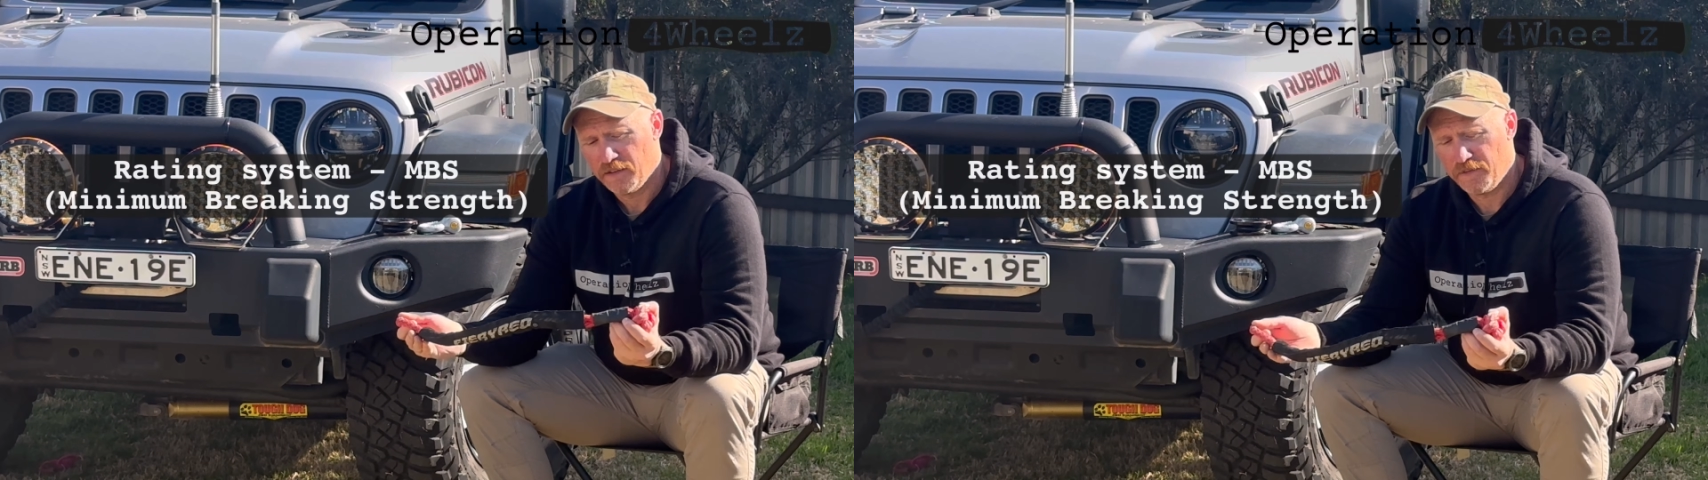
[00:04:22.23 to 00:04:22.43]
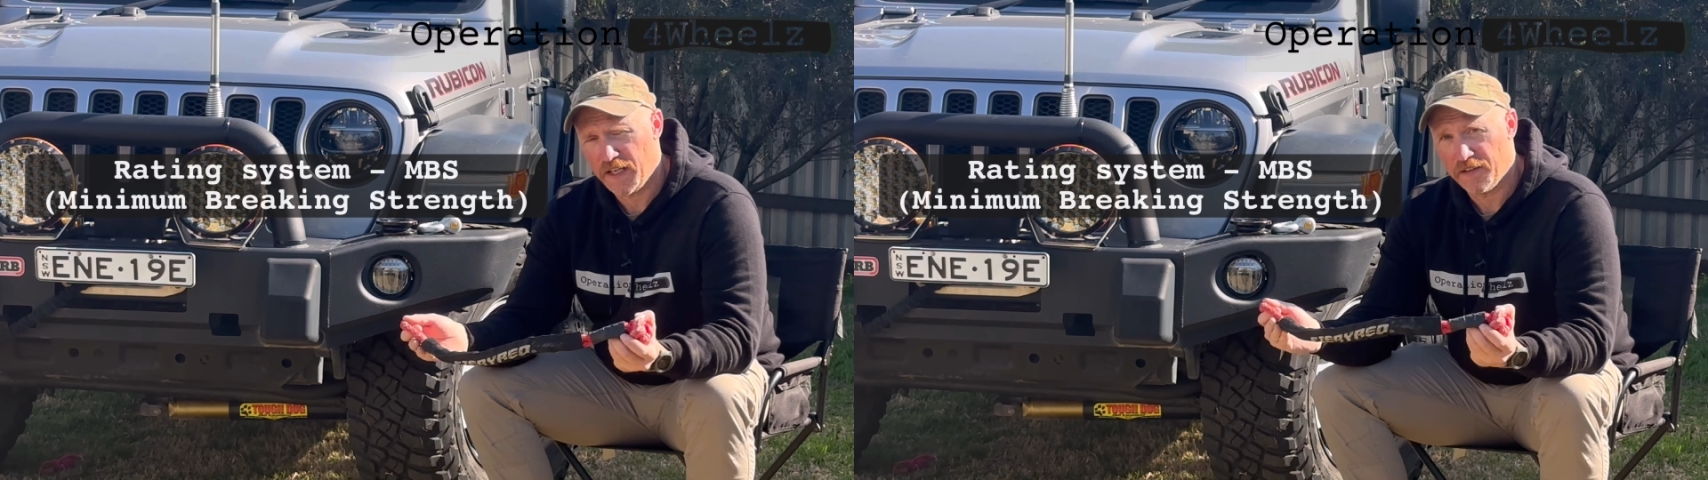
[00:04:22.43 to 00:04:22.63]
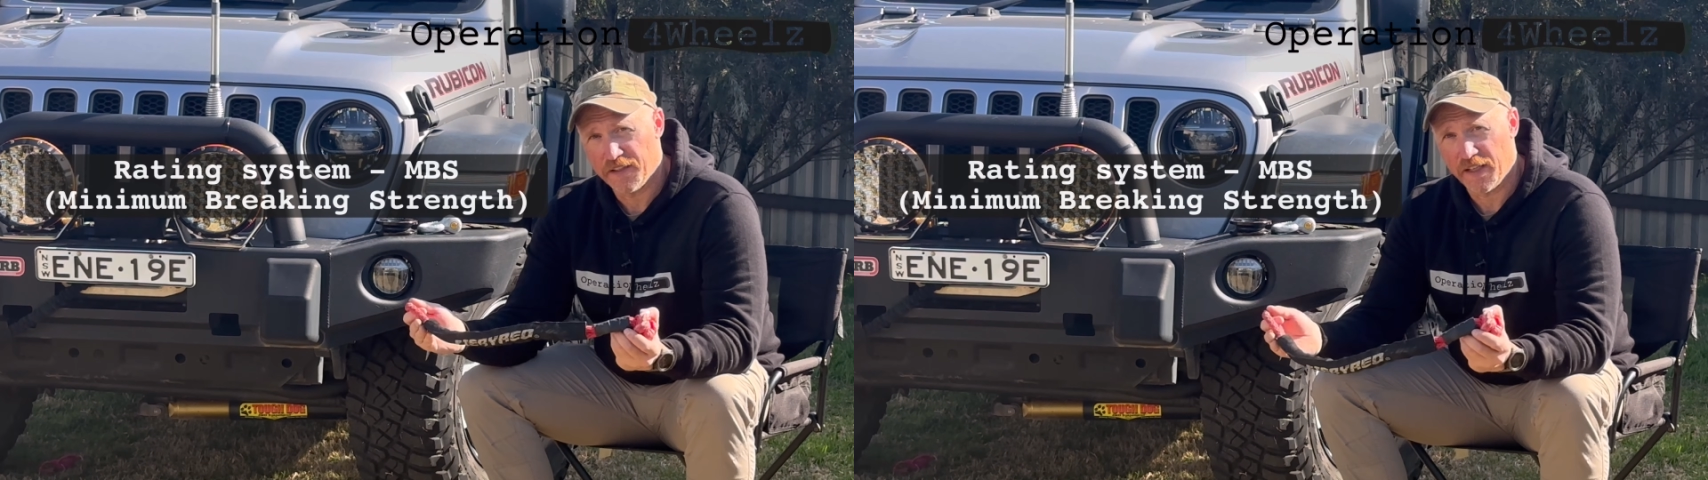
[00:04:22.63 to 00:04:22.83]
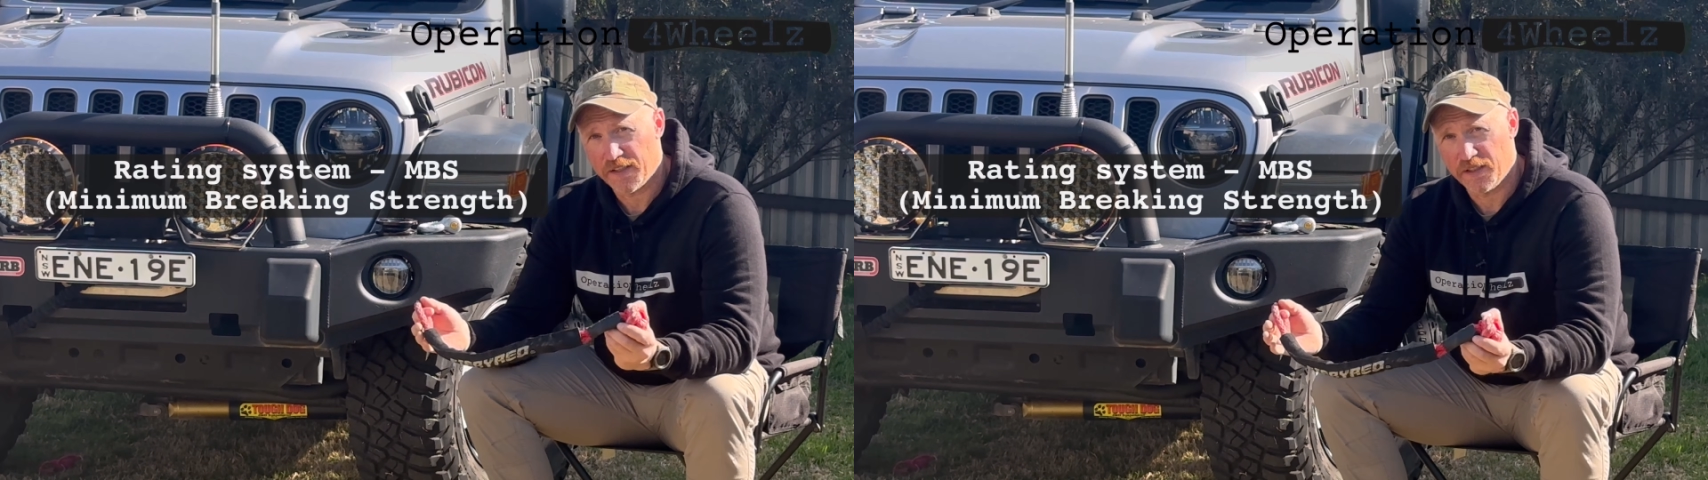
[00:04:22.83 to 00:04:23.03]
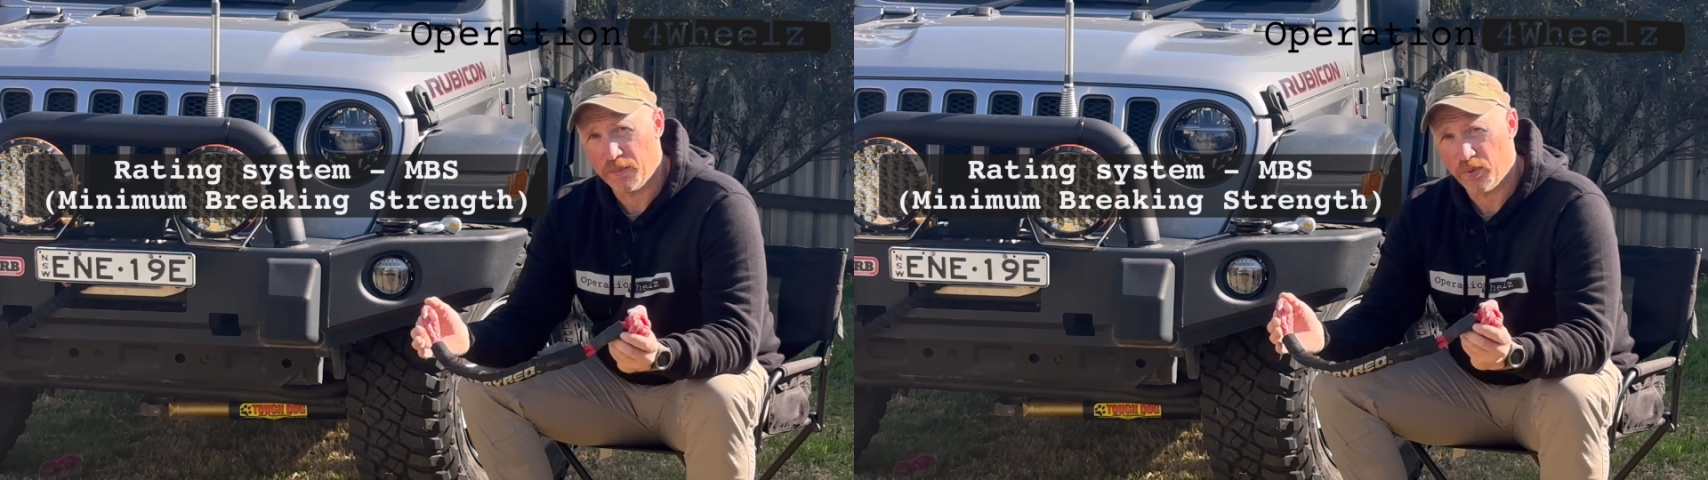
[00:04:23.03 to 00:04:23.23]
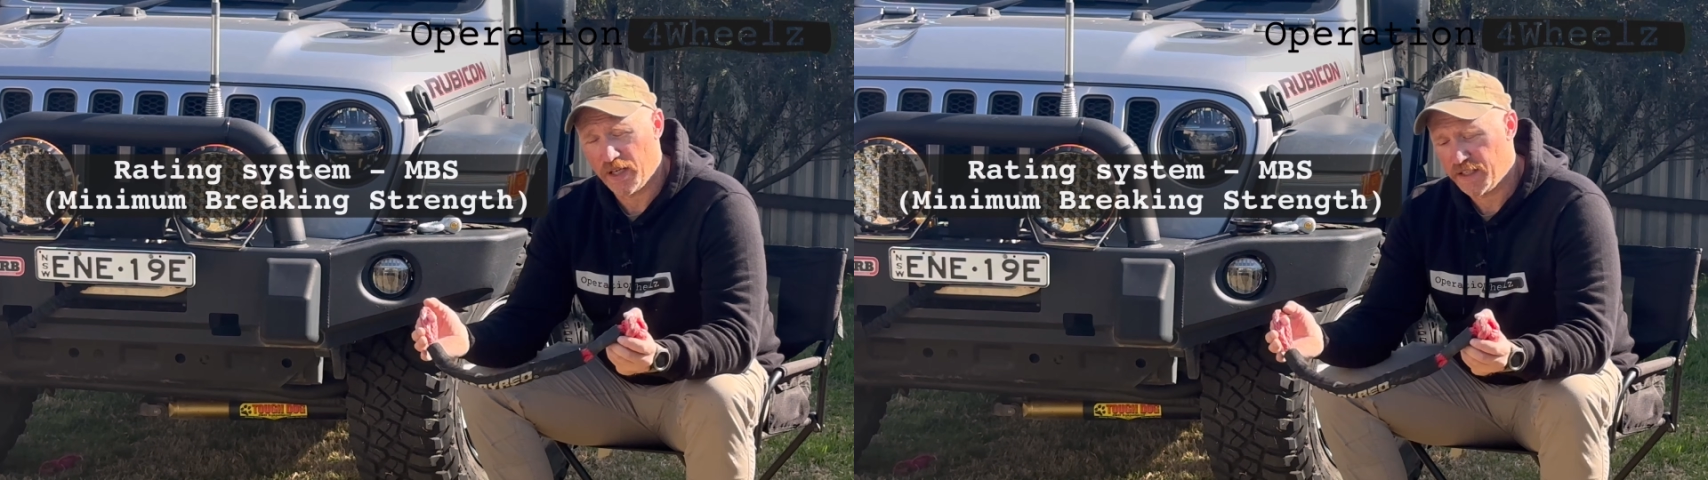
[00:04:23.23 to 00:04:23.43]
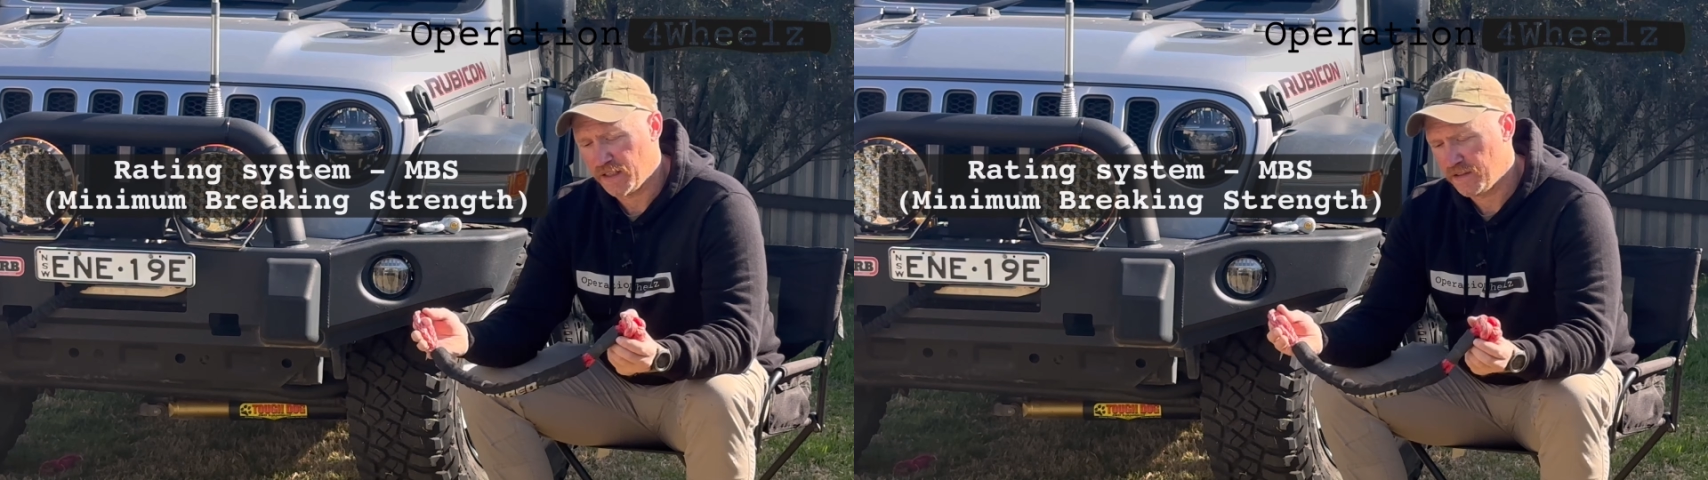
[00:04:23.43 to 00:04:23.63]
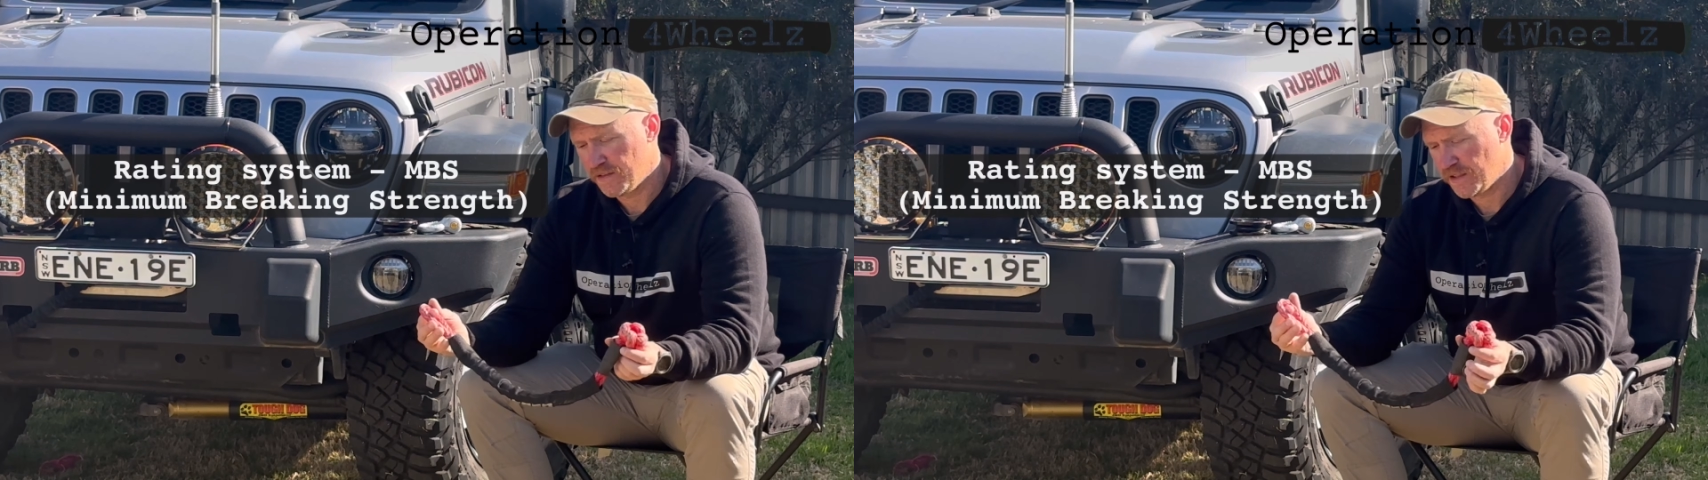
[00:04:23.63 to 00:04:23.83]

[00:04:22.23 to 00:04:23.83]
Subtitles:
found that they actually break at.